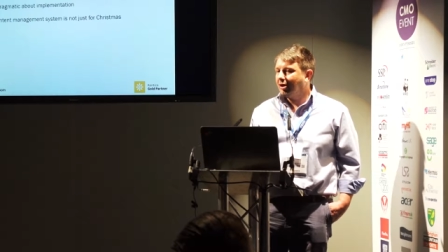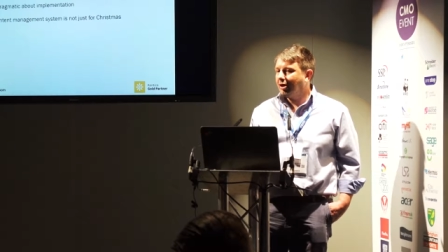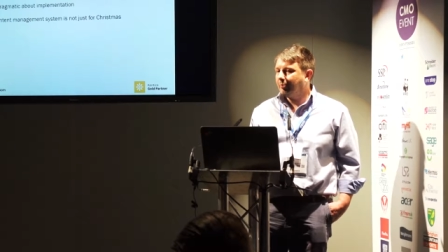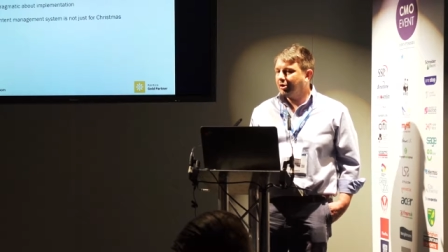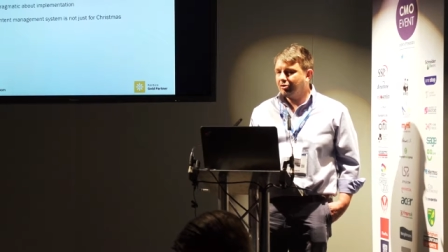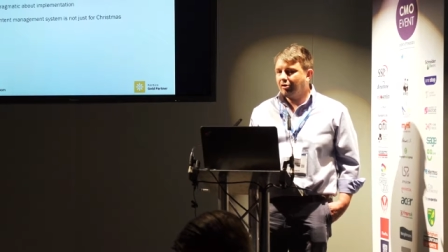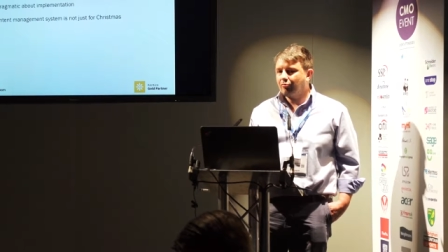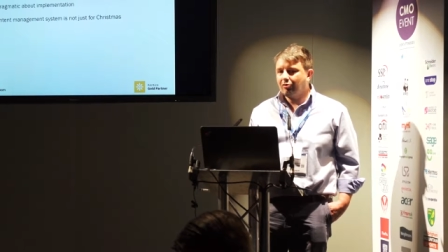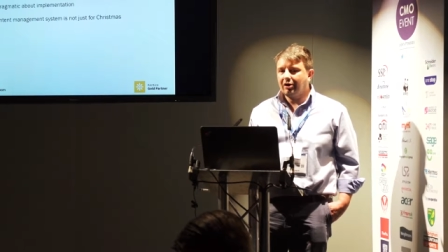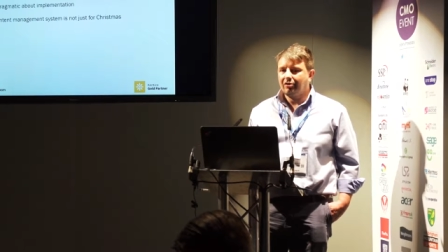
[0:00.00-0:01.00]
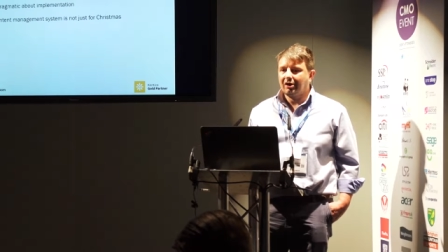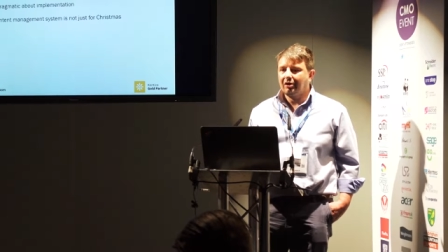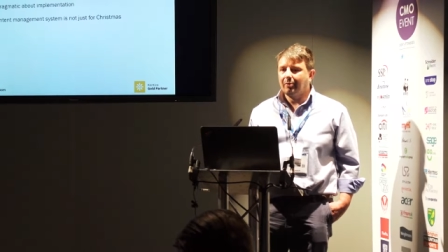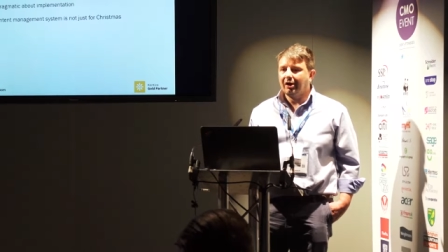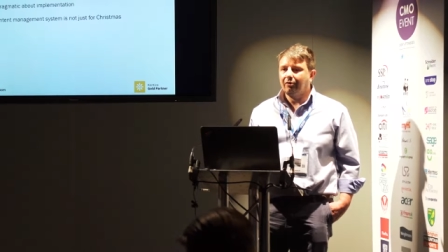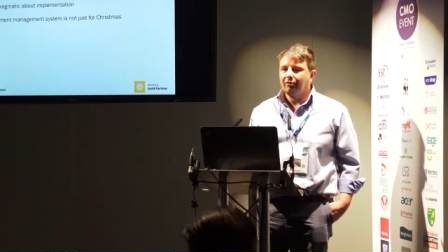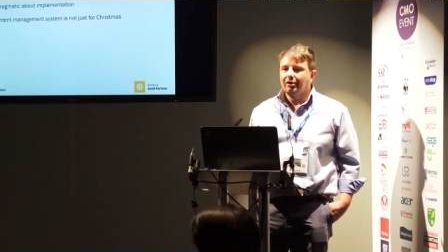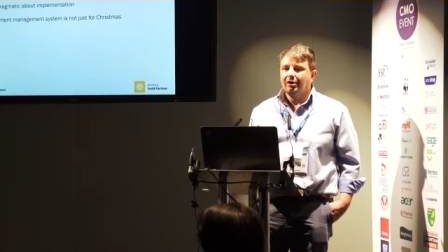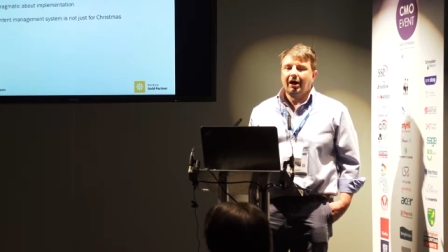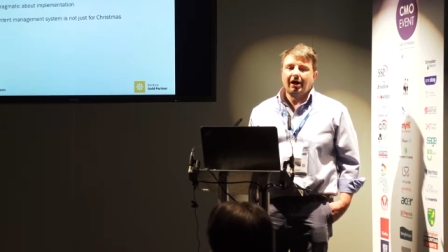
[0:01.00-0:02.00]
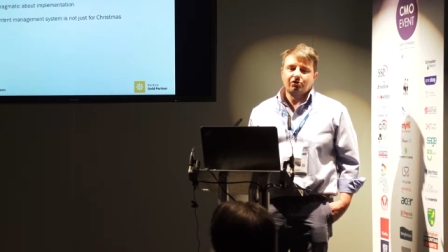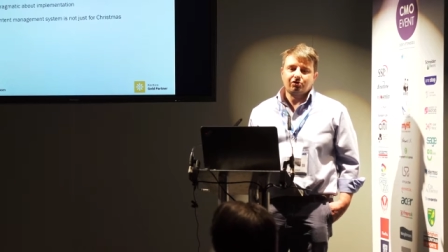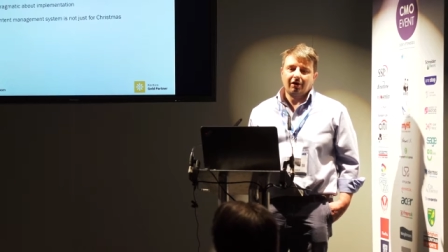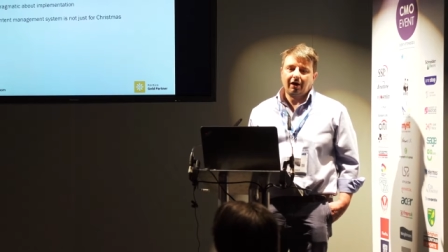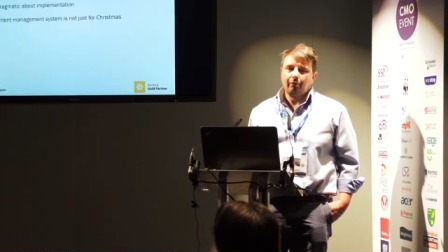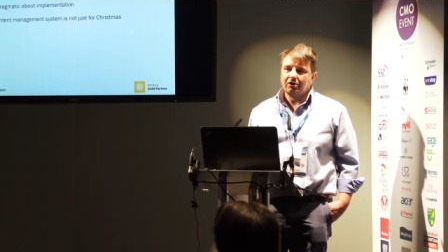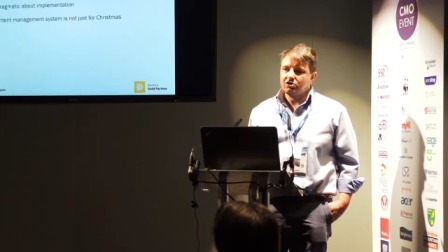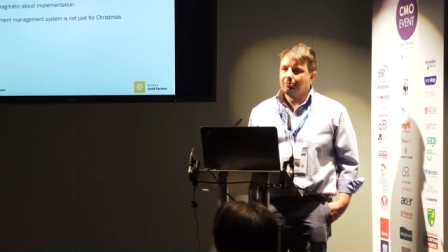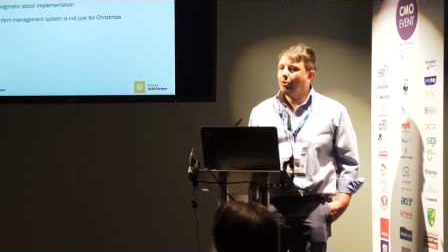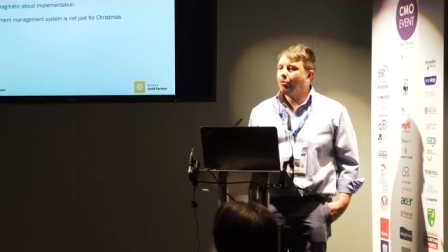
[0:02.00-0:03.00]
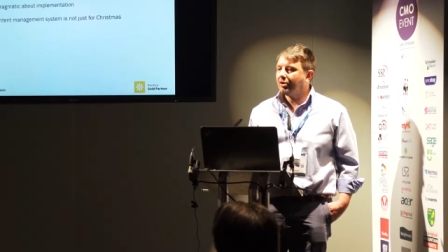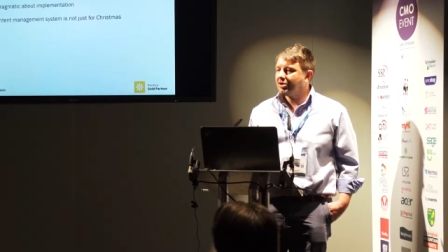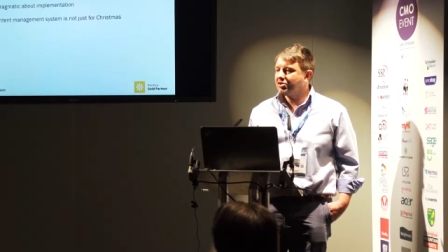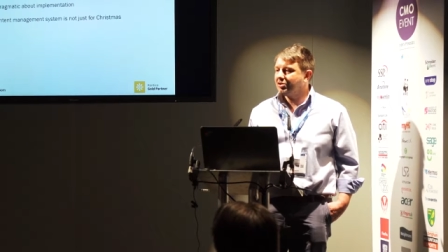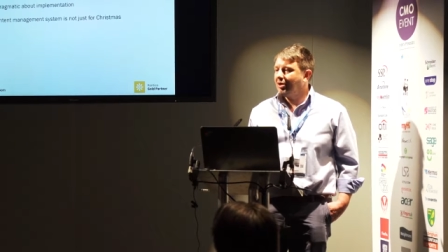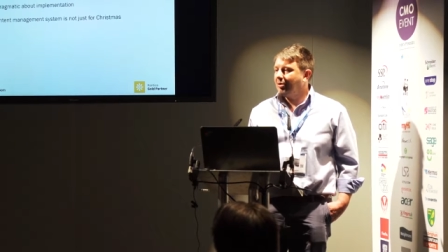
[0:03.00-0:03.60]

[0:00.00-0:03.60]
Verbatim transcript: Um, and you don't really think about how we're going to support this